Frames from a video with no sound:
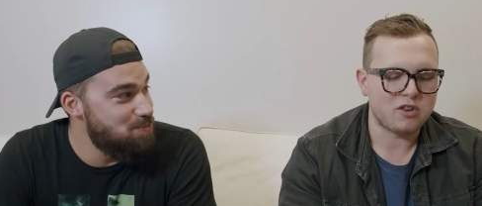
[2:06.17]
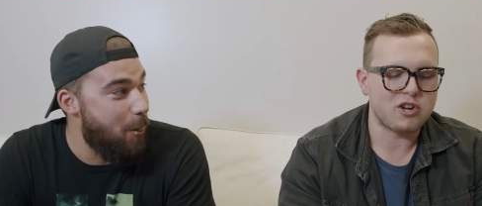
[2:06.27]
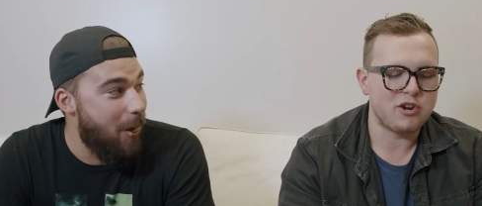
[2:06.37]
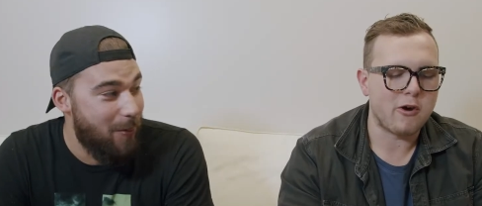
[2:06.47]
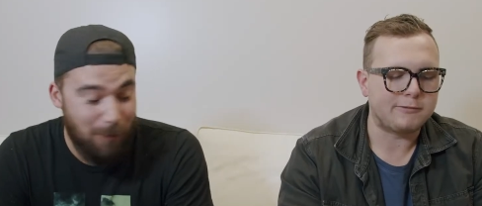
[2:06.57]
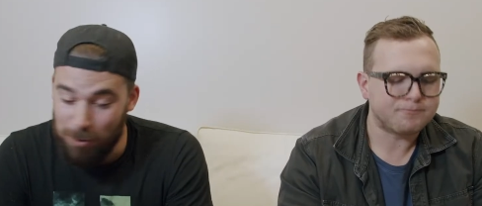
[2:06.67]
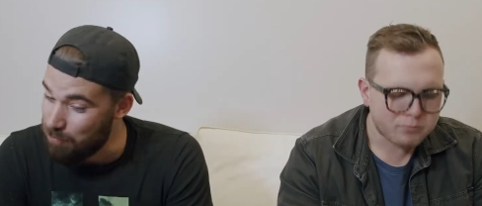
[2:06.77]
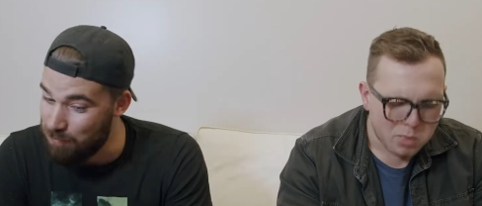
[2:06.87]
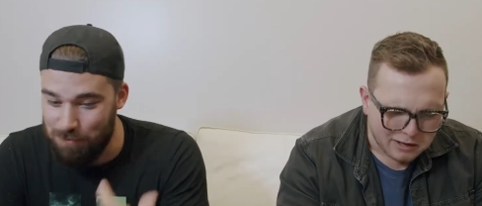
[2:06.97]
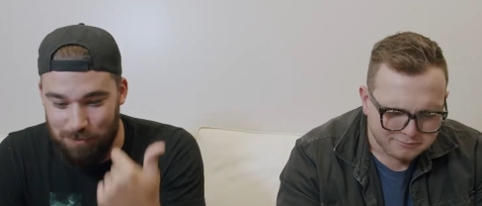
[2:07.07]
Speaker 1: There you
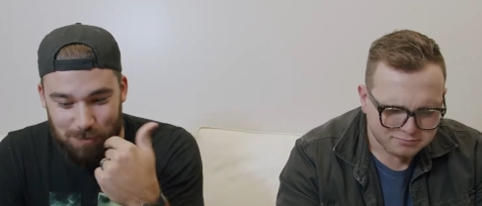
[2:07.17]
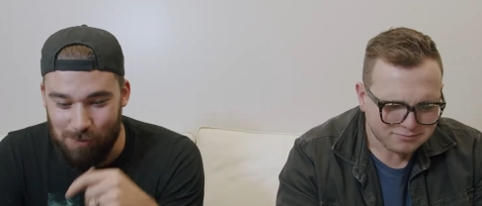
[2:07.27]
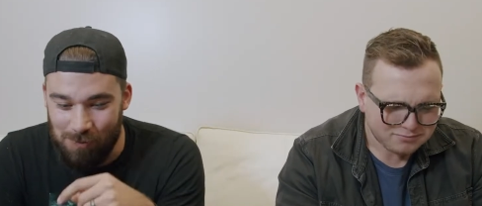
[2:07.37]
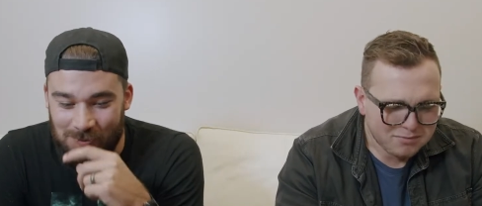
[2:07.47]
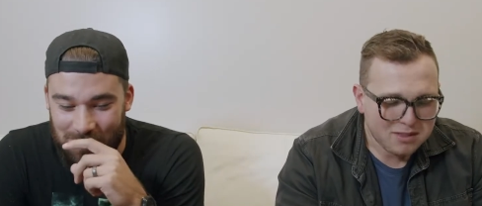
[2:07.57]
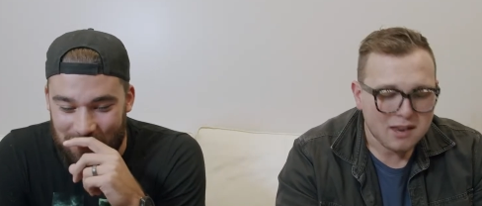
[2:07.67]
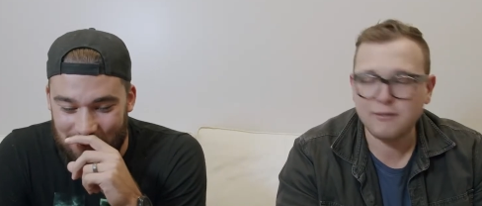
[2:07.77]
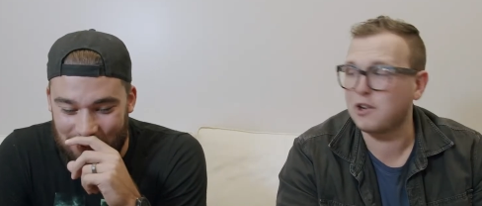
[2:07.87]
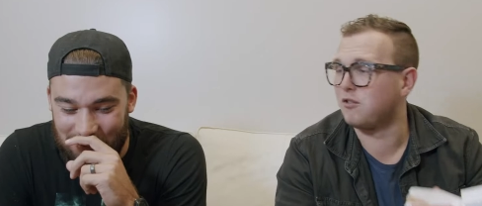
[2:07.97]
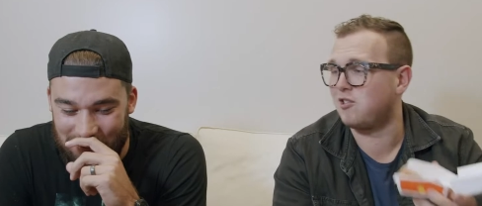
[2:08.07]
go.
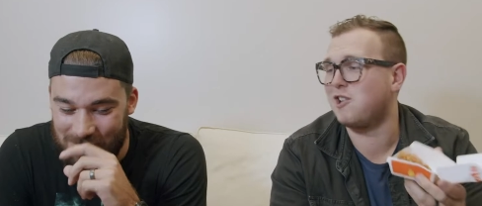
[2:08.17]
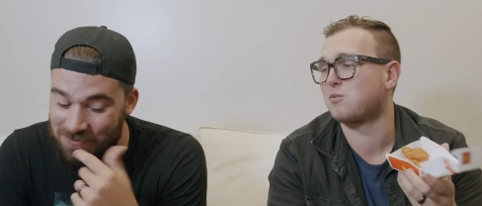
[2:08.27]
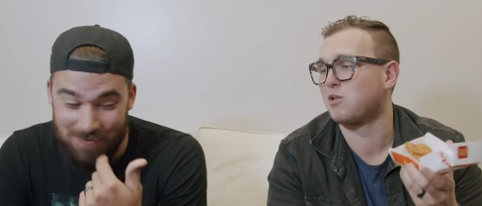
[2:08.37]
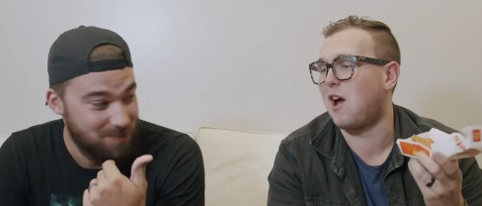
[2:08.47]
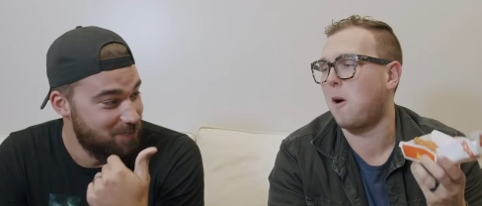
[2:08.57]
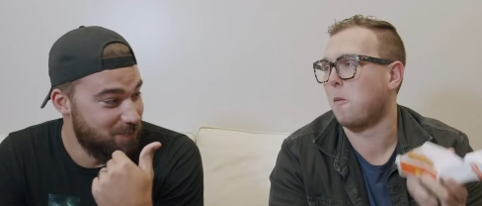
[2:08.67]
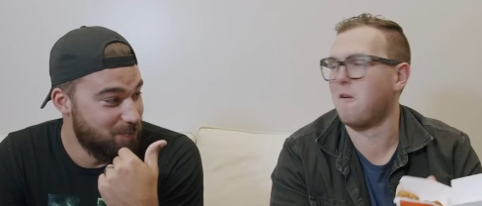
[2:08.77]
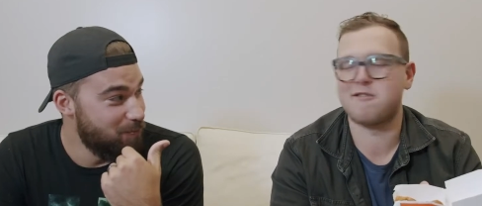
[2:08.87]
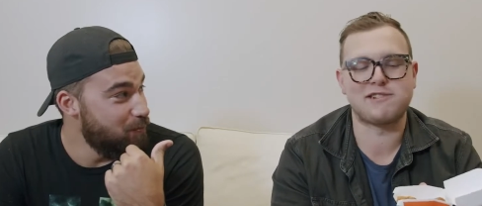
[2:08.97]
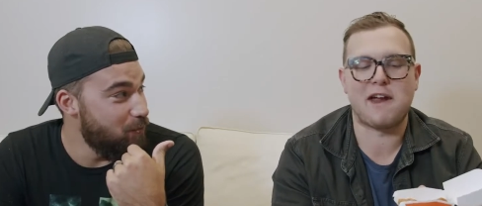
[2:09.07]
I figured these were not
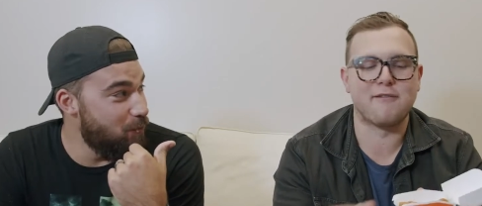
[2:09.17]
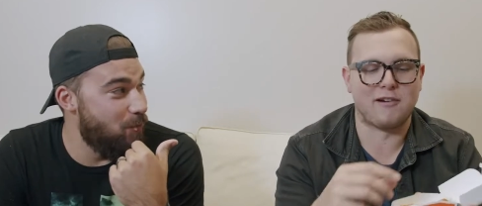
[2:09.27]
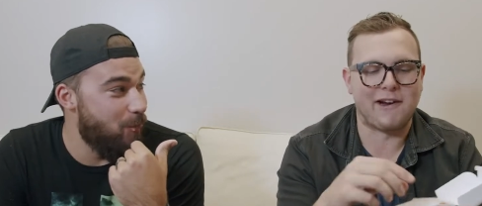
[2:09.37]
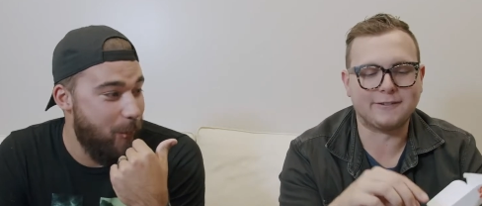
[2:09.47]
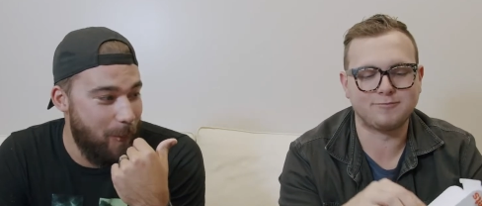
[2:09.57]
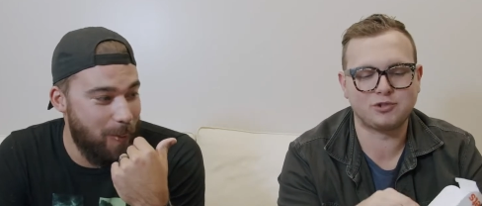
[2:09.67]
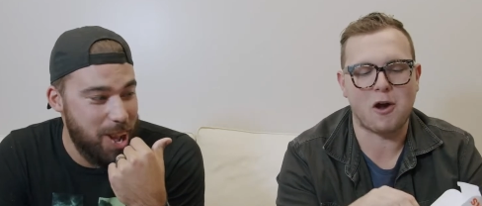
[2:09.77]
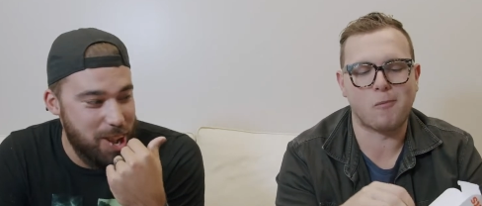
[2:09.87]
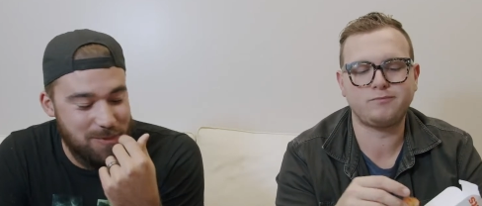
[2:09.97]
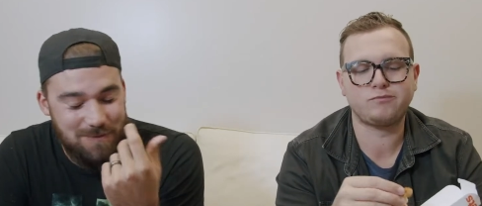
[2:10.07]
worth savoring,
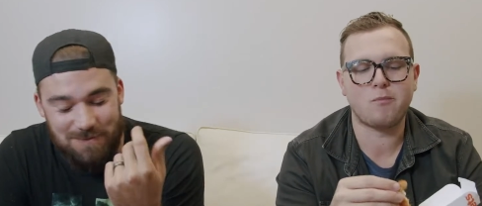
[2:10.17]
so.